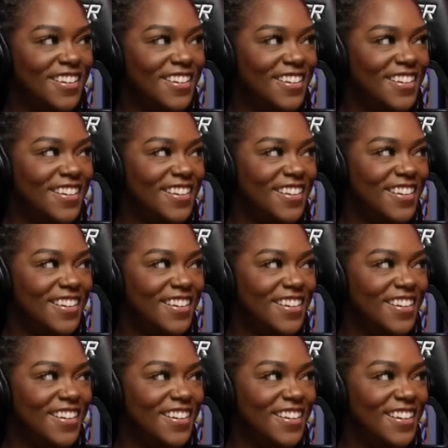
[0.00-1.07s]

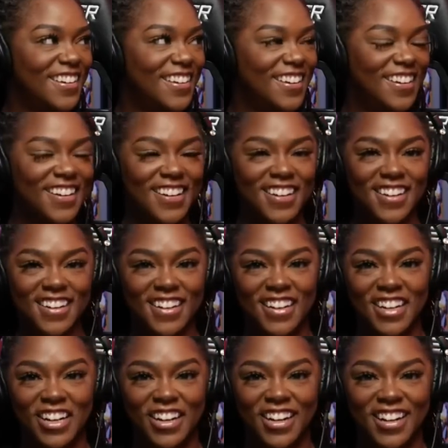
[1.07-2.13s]

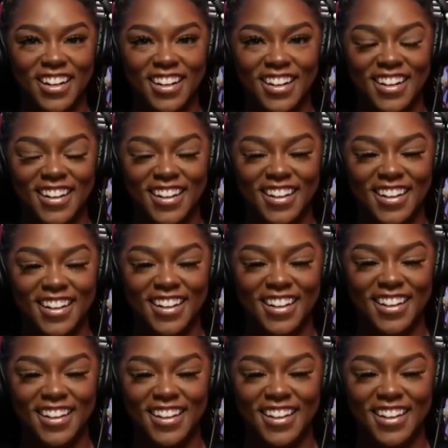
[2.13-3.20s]

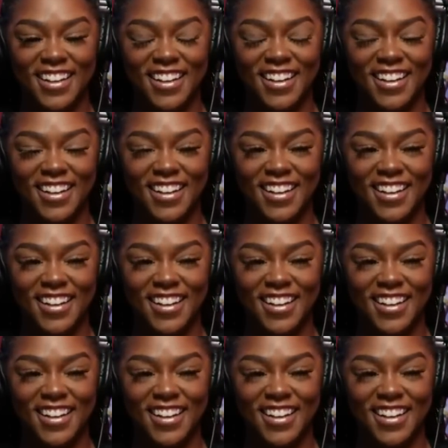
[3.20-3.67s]
[no speech]